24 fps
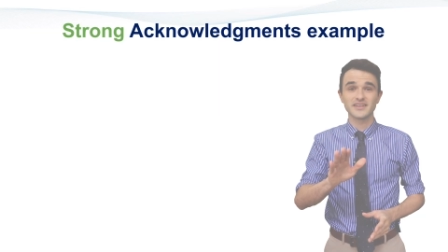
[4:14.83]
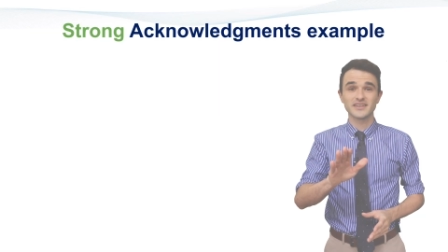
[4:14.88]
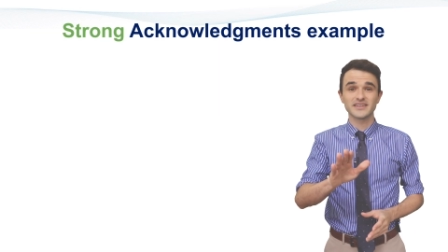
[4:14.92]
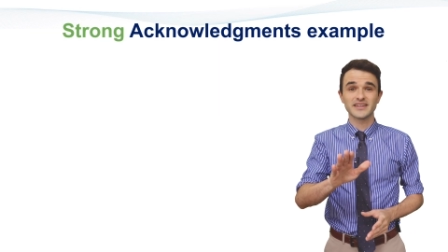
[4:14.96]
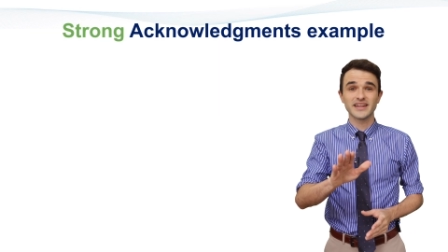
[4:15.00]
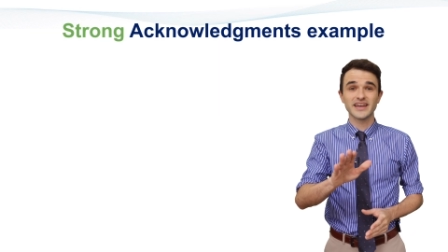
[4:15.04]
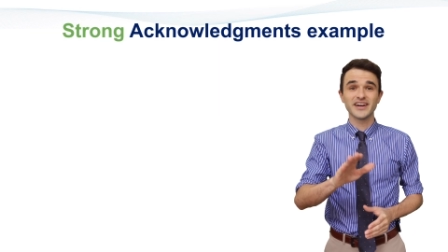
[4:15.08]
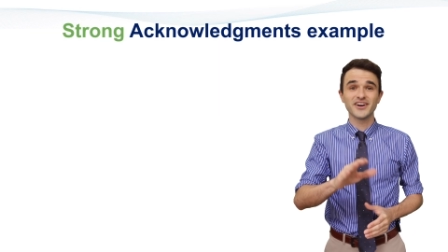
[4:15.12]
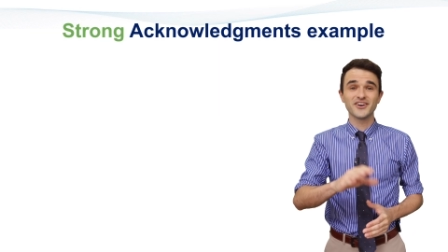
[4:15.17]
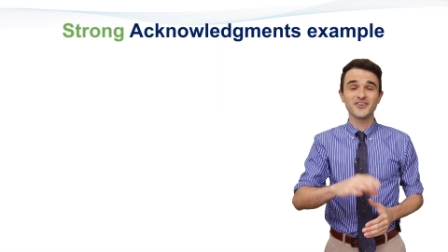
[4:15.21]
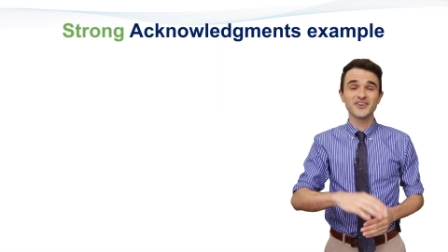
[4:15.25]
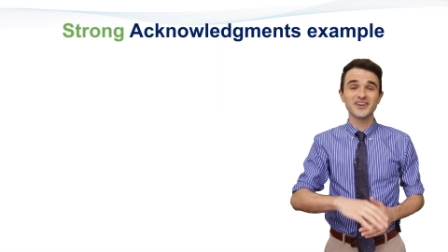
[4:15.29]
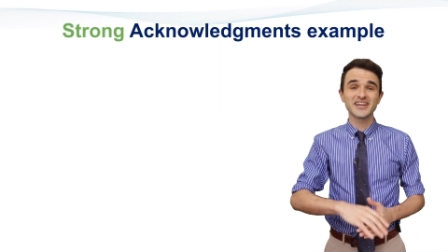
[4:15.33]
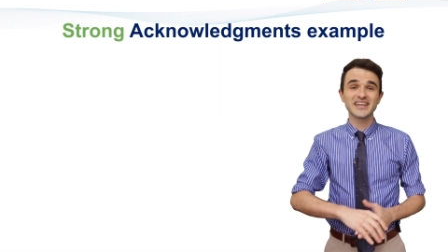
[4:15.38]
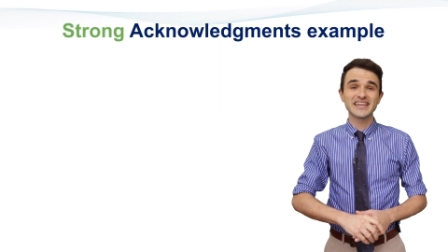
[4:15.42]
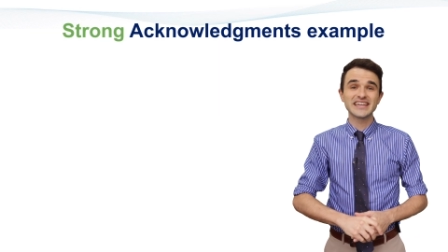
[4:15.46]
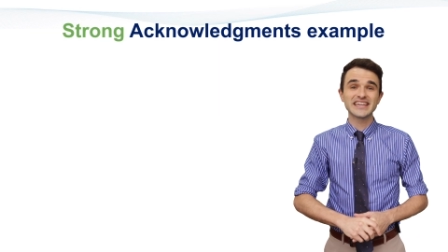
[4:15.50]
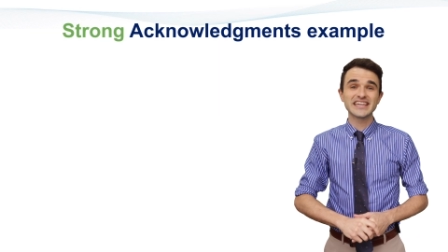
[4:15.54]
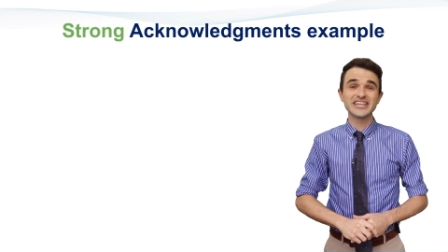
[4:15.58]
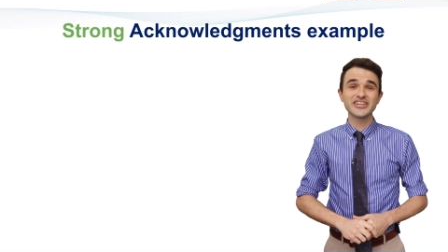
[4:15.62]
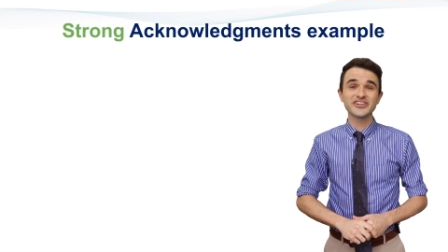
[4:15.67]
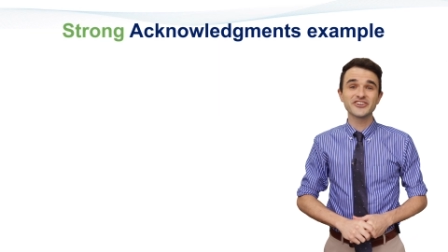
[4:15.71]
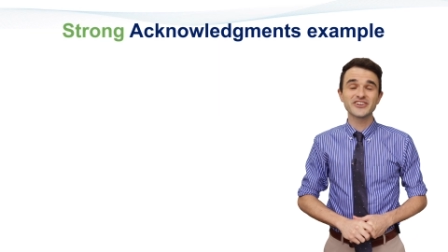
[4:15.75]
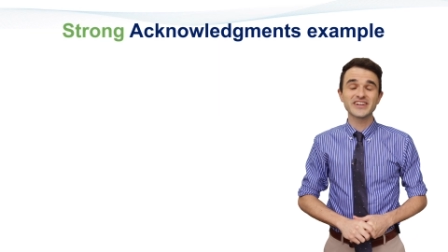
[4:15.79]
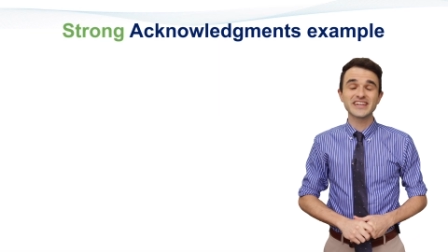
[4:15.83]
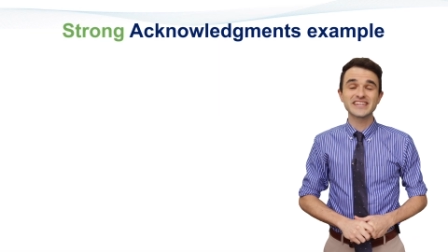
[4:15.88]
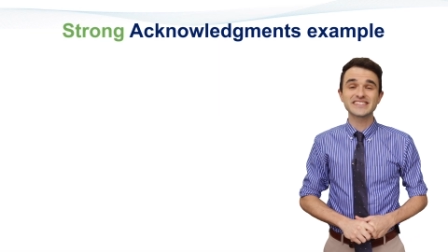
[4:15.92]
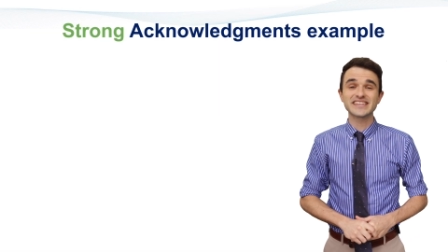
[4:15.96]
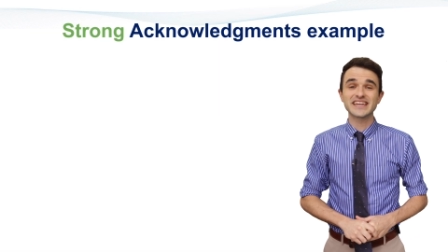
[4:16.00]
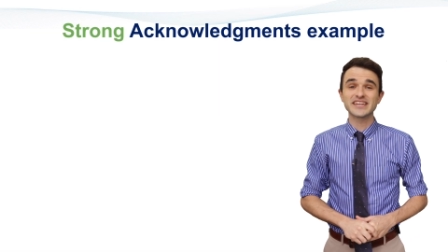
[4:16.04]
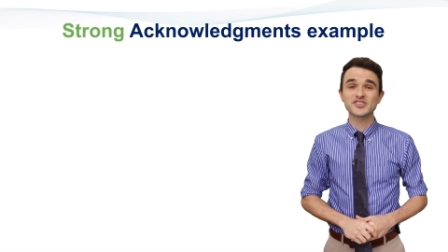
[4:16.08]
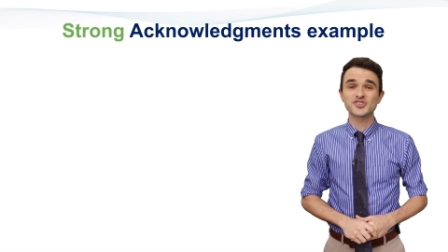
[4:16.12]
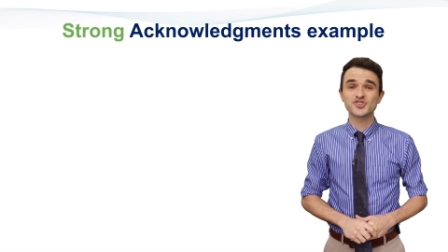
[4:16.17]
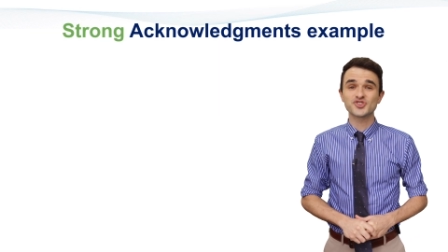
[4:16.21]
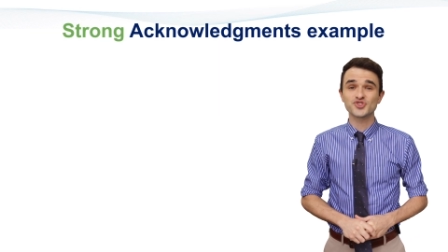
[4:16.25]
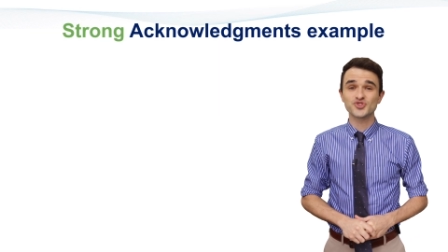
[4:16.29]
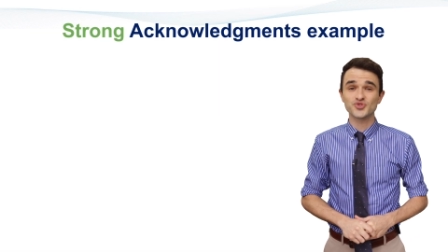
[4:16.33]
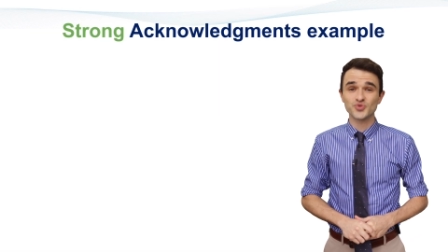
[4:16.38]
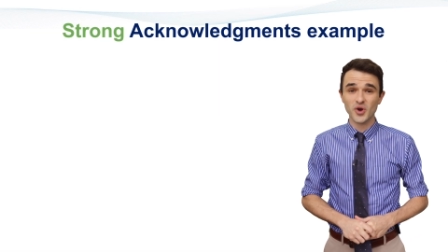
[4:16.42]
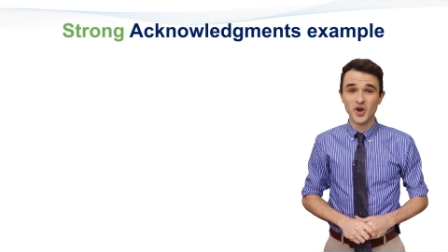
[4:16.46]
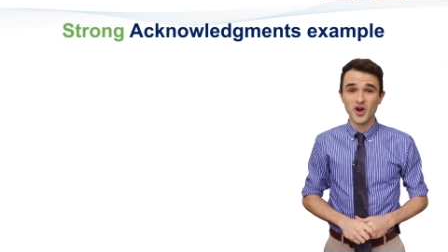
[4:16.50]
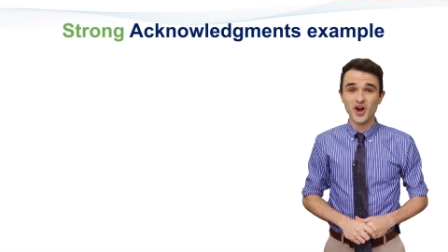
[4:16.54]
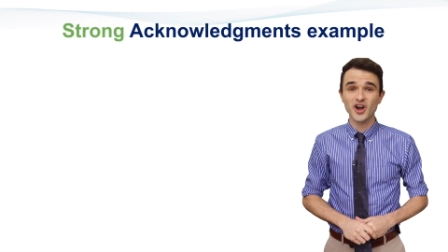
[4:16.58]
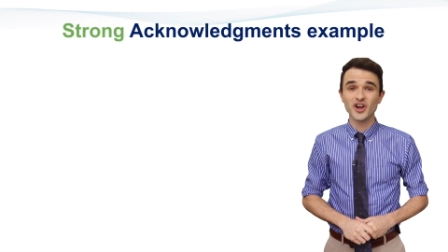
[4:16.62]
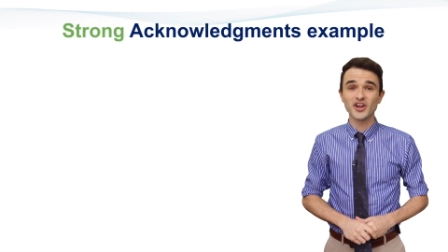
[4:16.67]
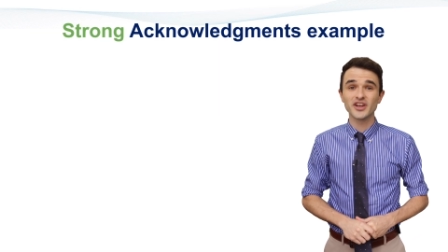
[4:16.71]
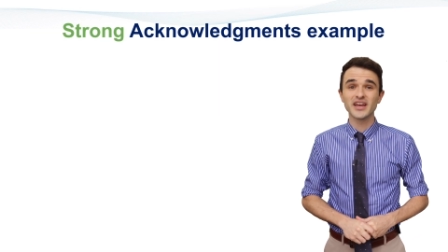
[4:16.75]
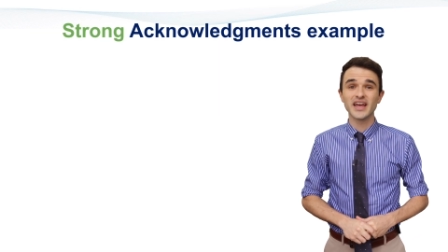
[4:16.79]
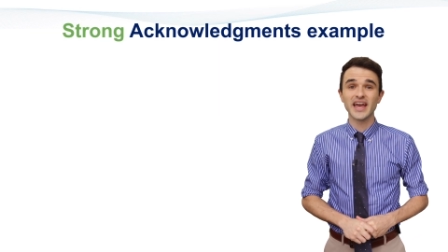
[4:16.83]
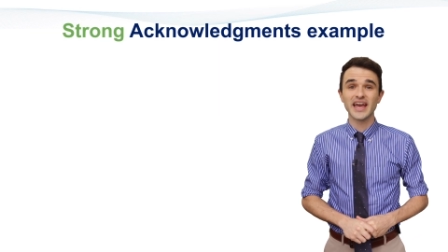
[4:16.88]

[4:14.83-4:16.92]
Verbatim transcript: Now, here is a strong